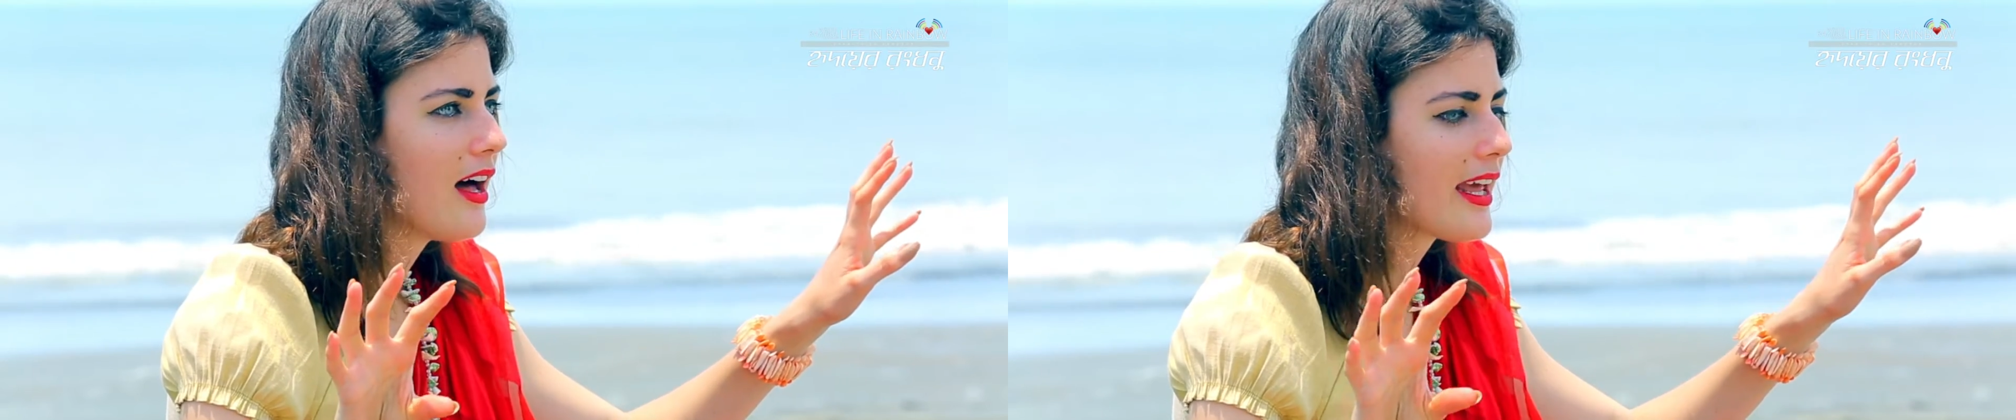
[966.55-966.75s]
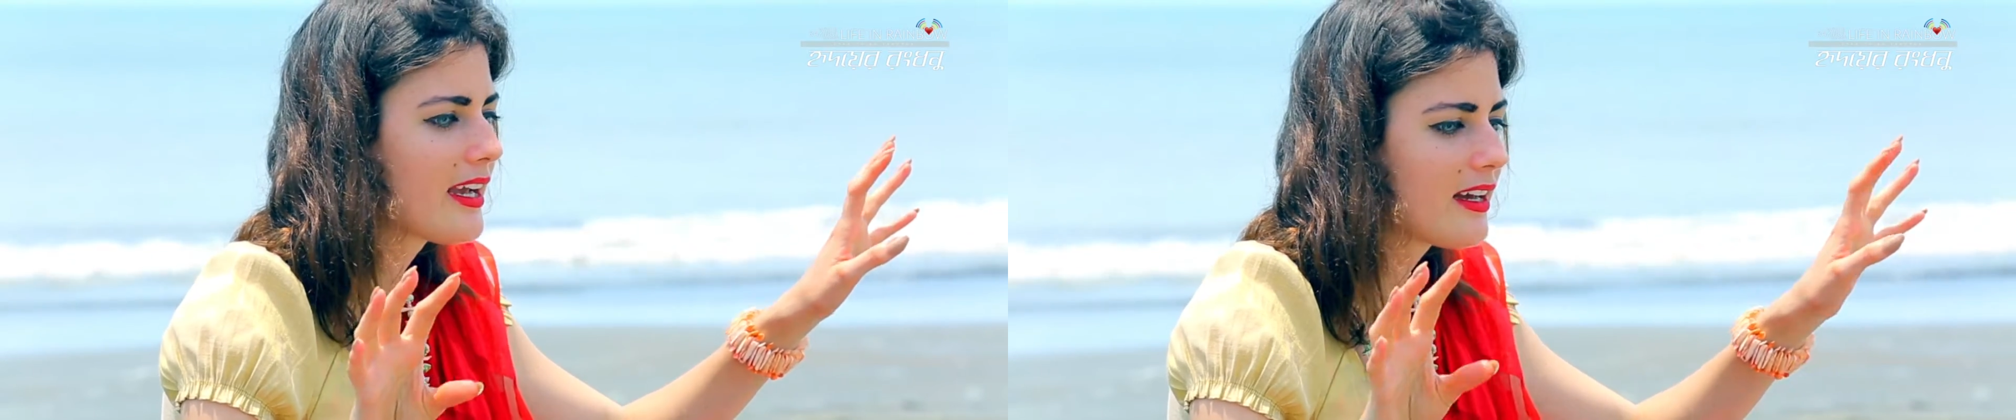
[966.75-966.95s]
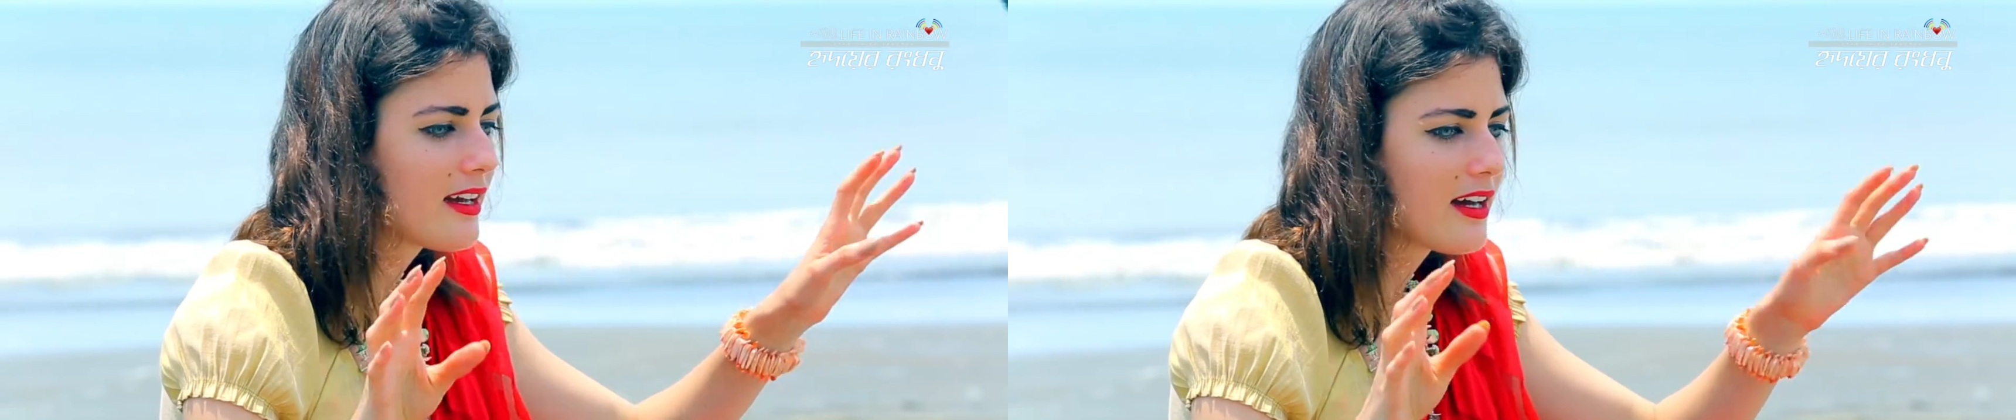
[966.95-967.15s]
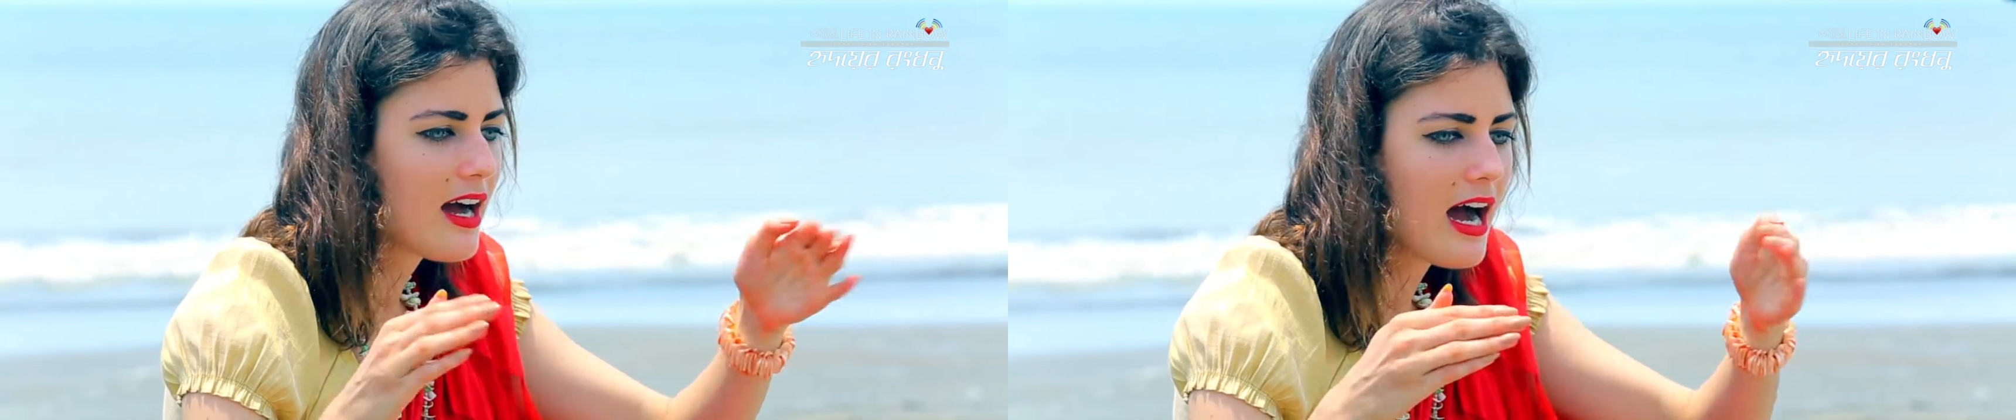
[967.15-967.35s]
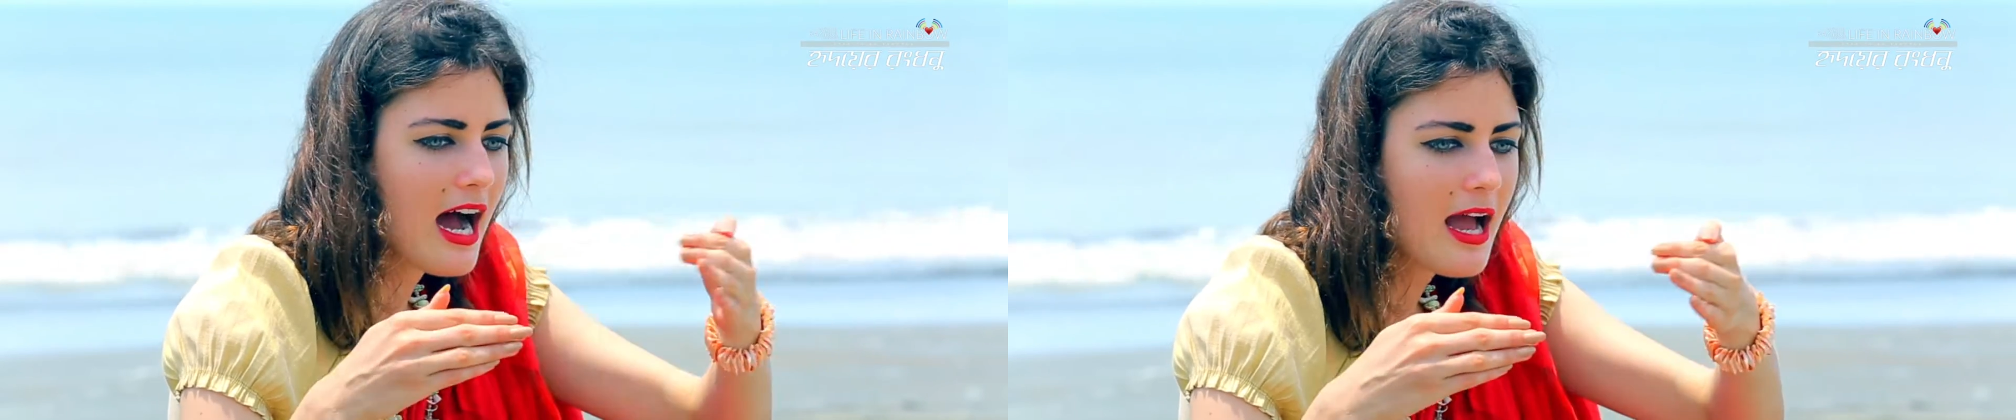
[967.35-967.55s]
Like,
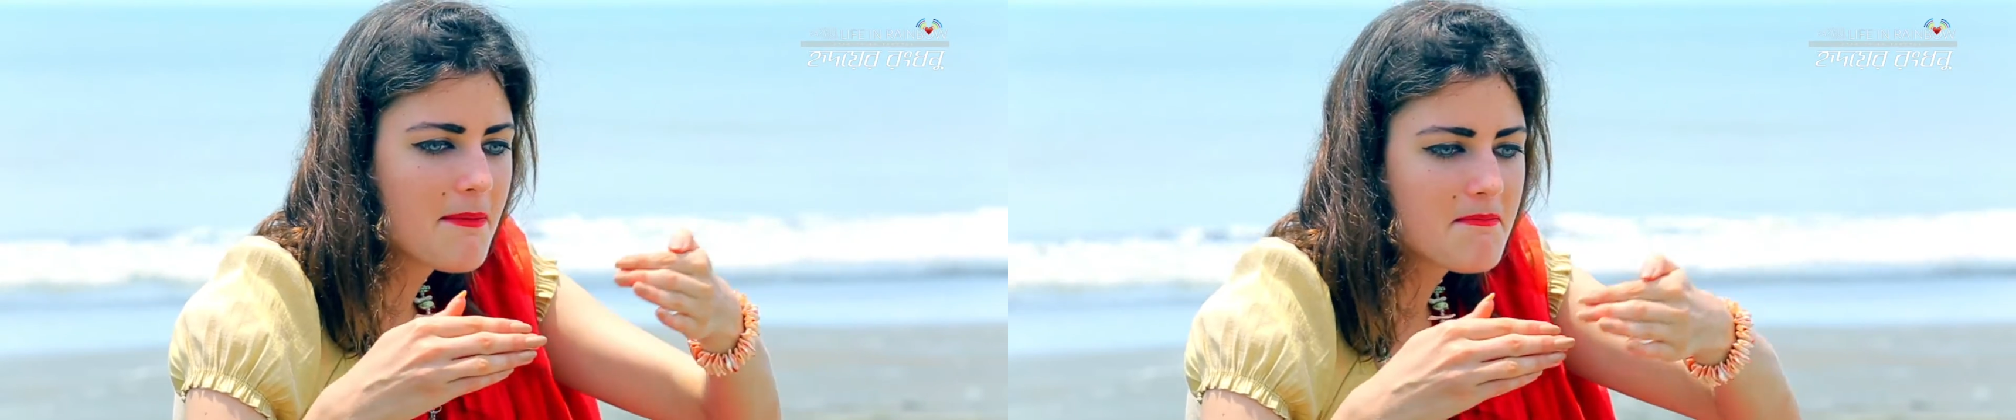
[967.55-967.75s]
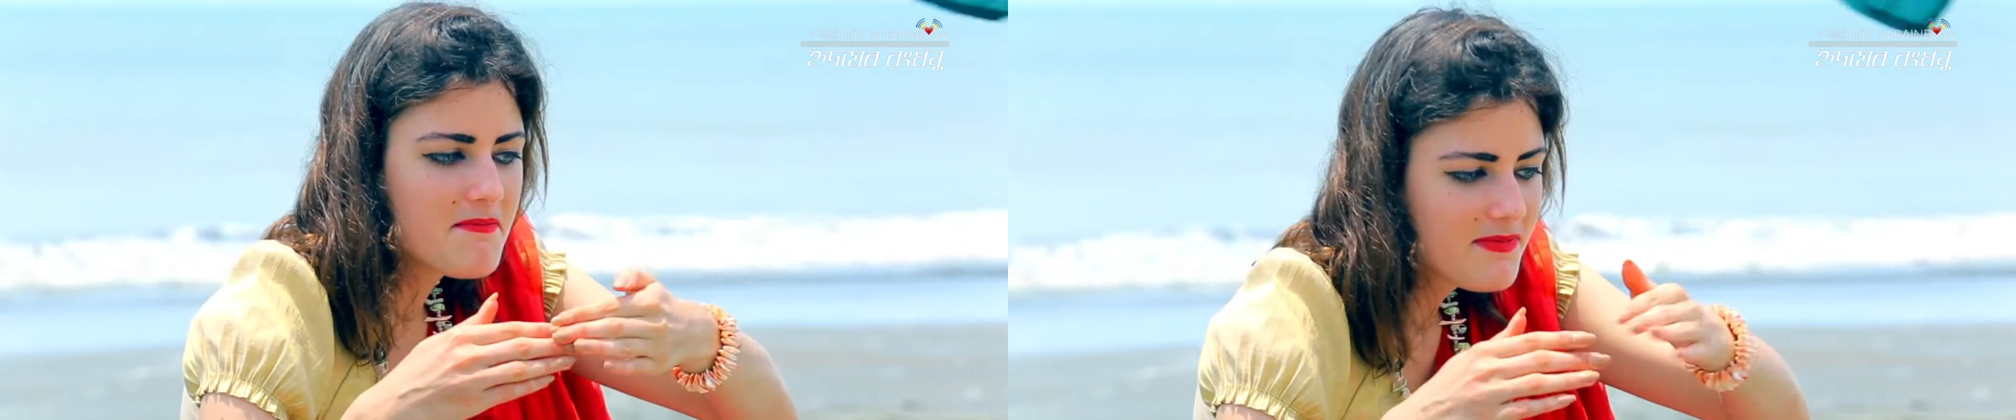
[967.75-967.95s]
I'm